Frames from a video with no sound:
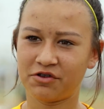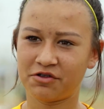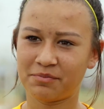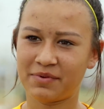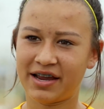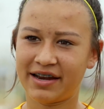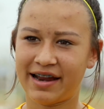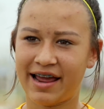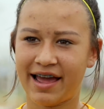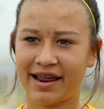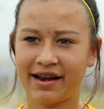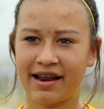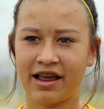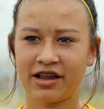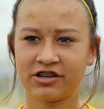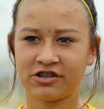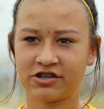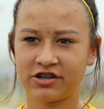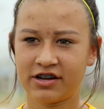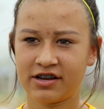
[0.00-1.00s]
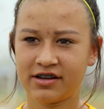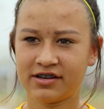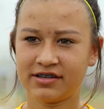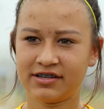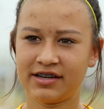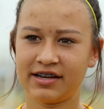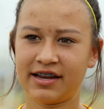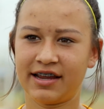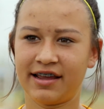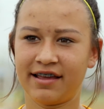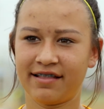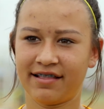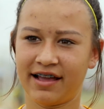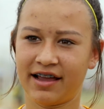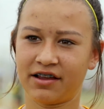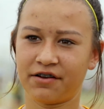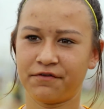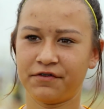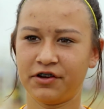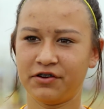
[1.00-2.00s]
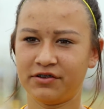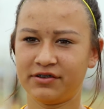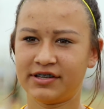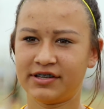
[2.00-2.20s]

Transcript: with my dad extra to get a few